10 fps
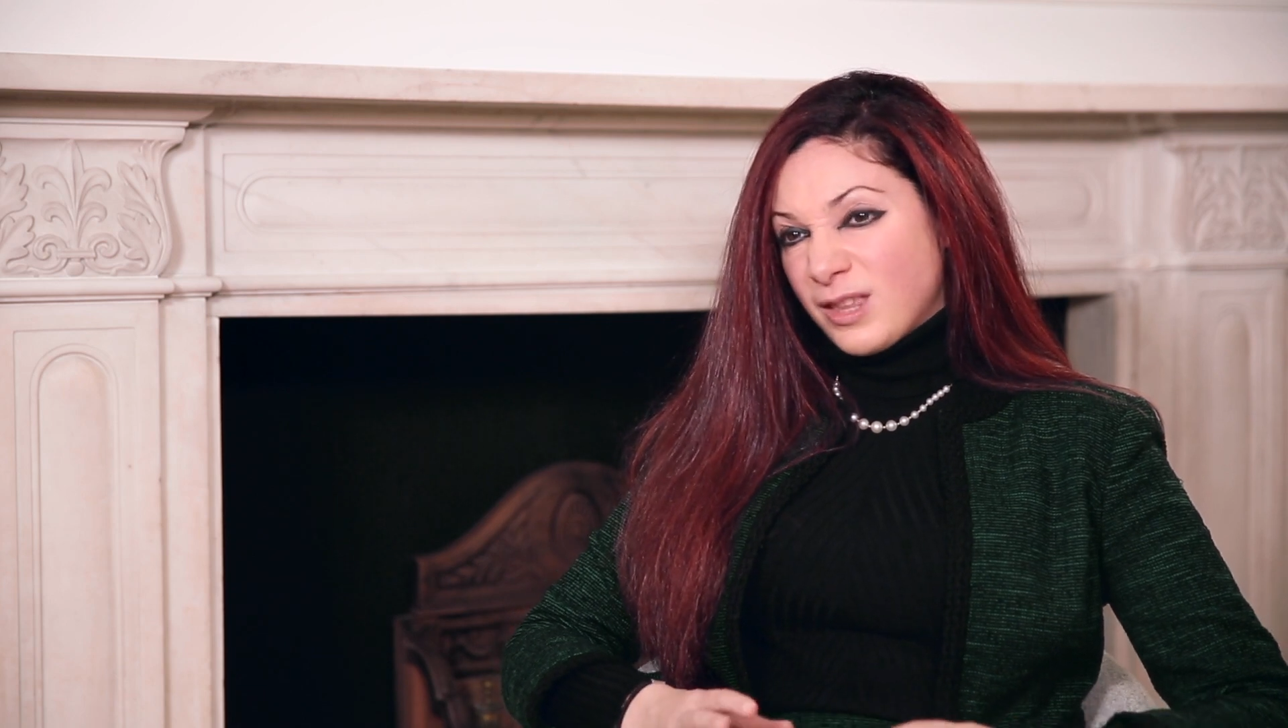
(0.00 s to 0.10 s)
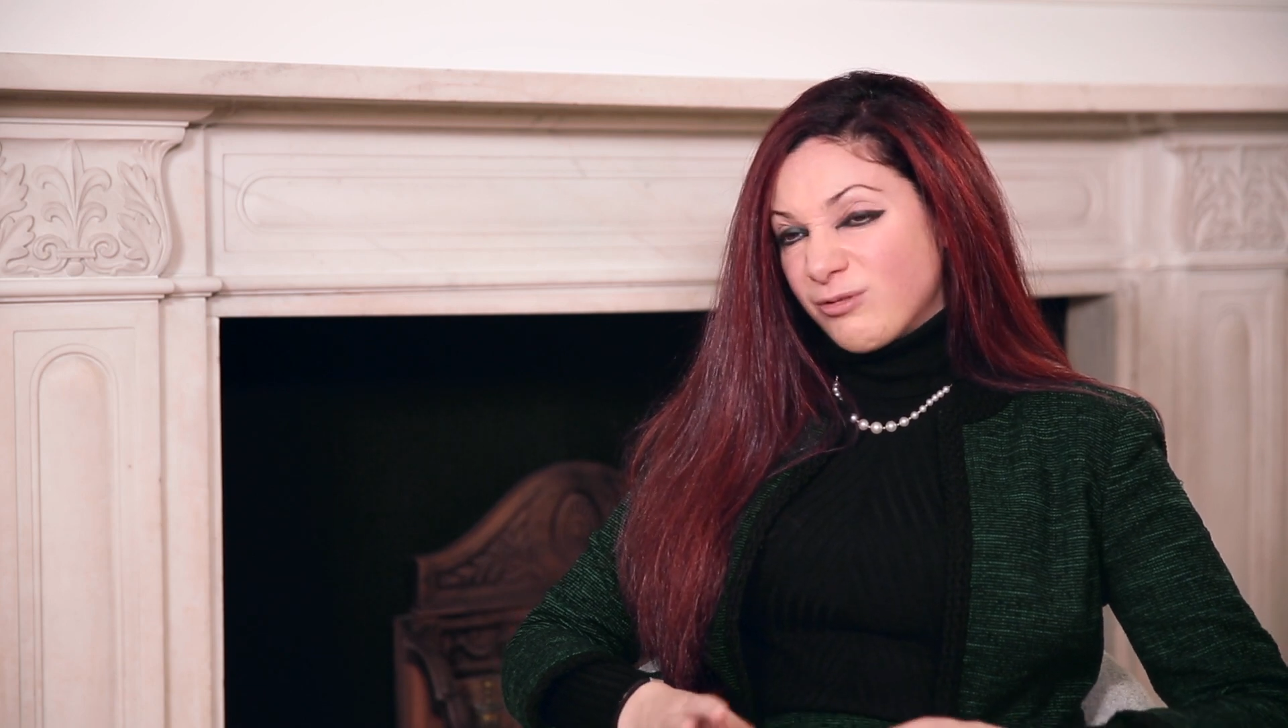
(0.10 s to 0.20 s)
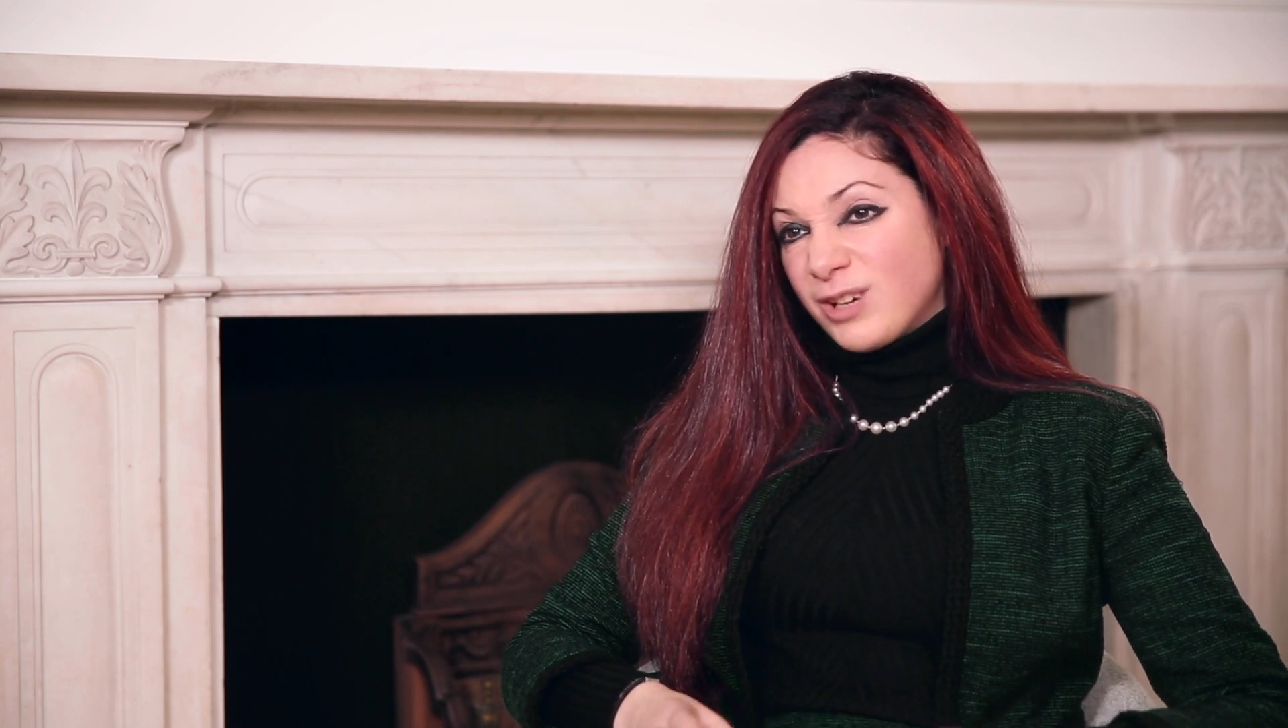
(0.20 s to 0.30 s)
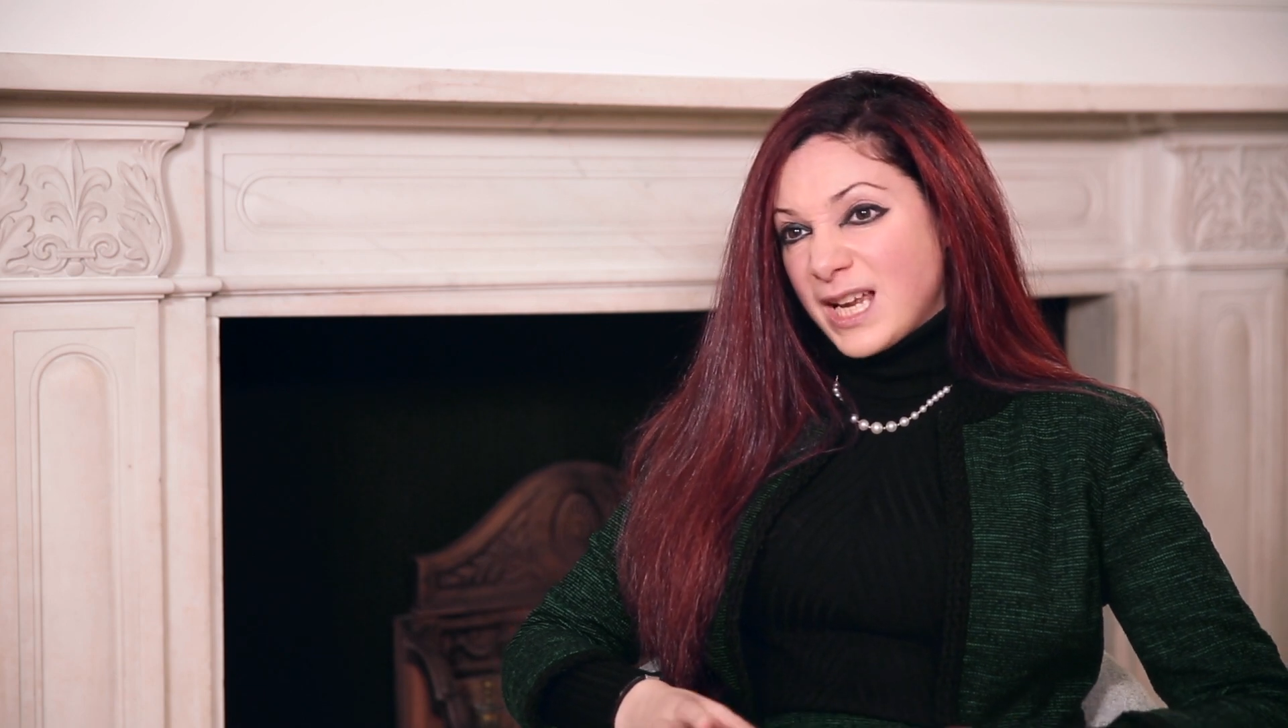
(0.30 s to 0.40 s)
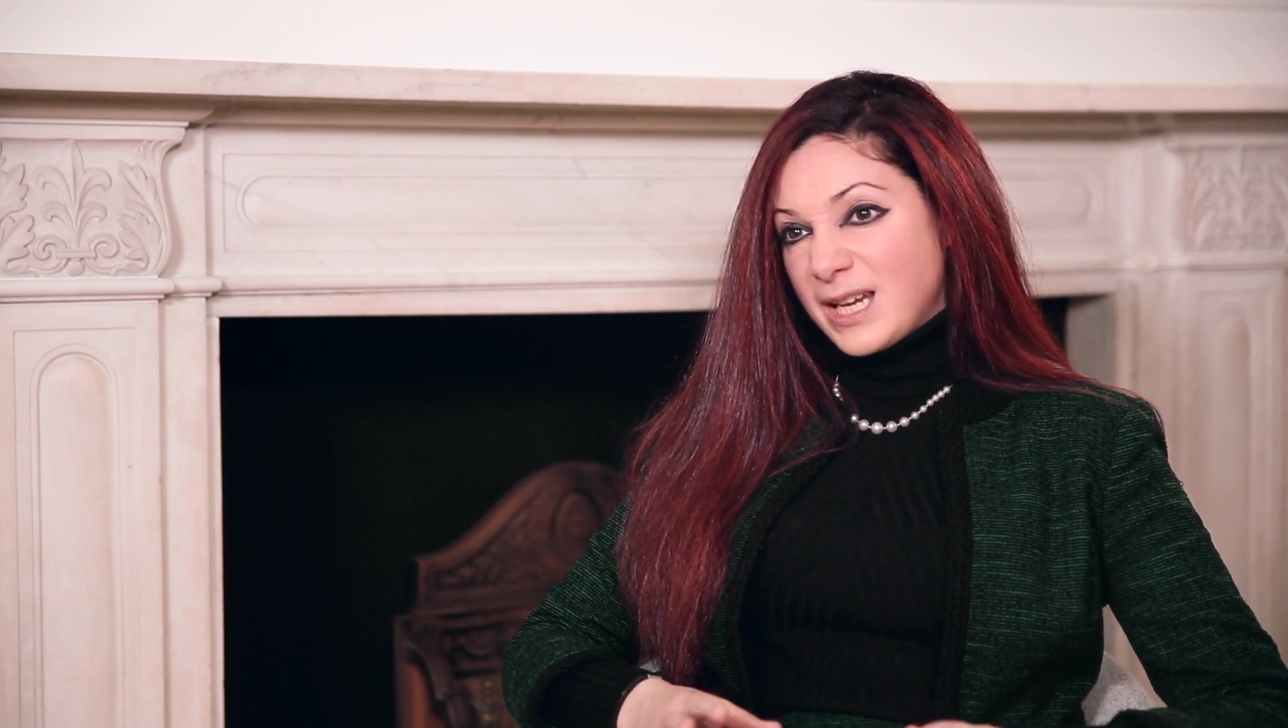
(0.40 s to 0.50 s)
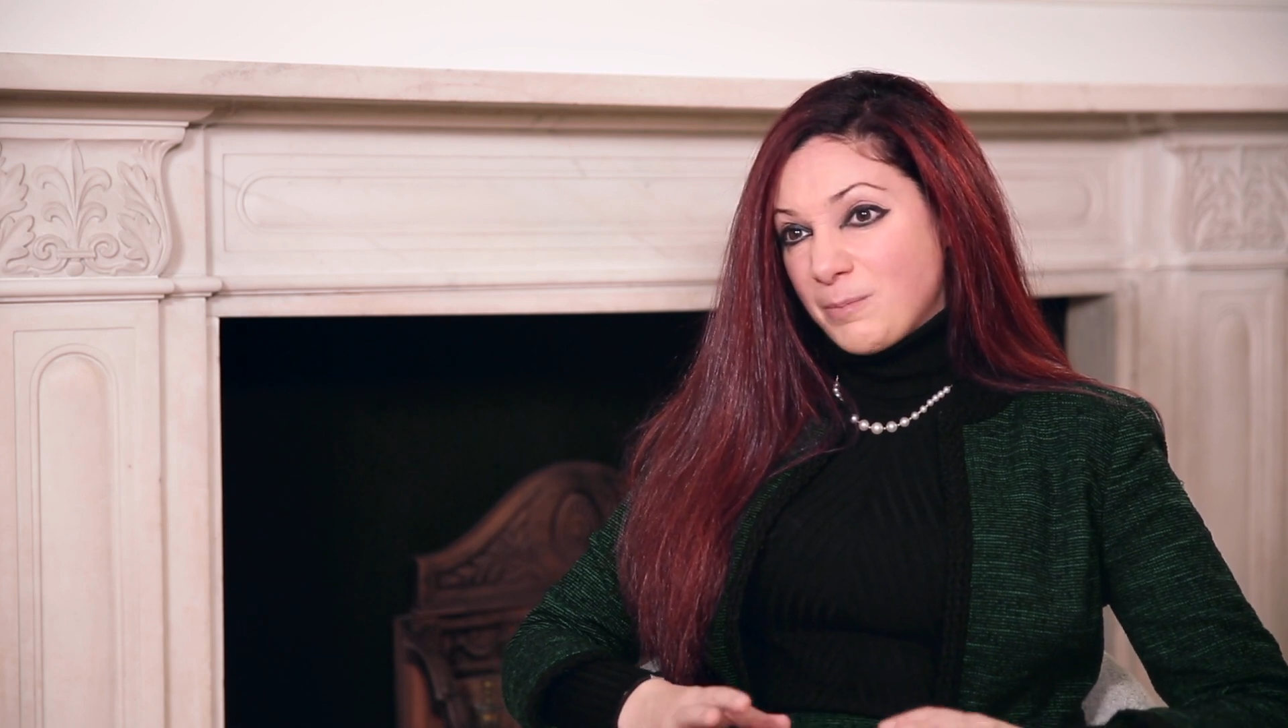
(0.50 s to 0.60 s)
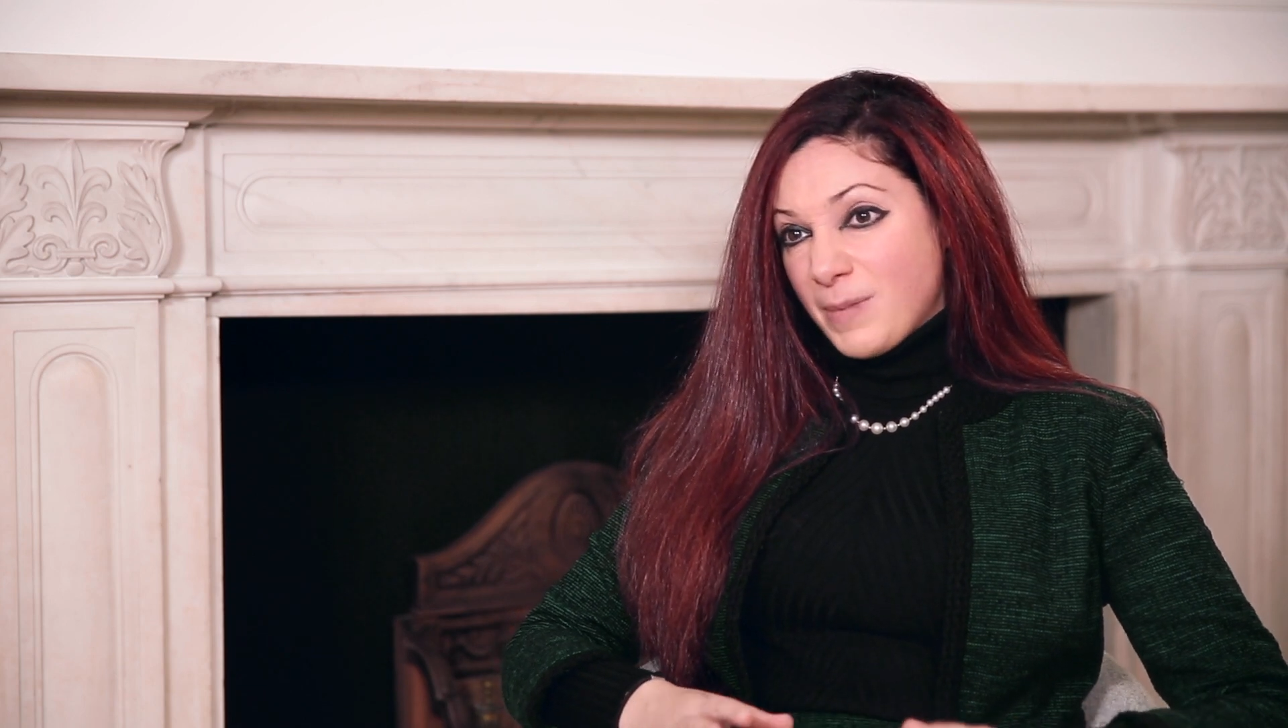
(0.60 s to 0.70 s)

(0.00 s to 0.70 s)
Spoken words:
that really